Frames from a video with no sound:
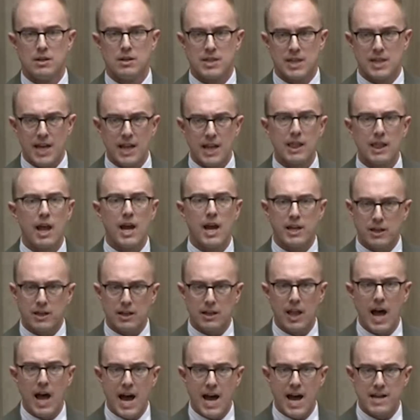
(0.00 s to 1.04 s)
do they like
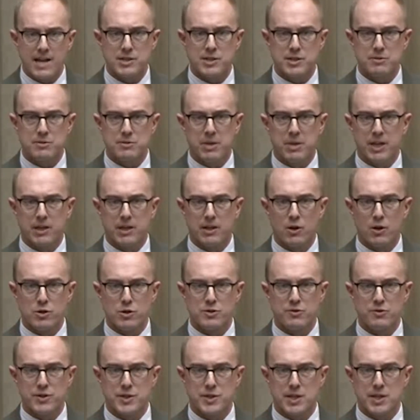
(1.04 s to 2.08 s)
glass being in
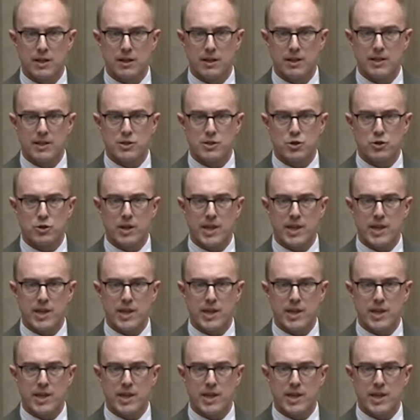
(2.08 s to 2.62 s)
those facilities,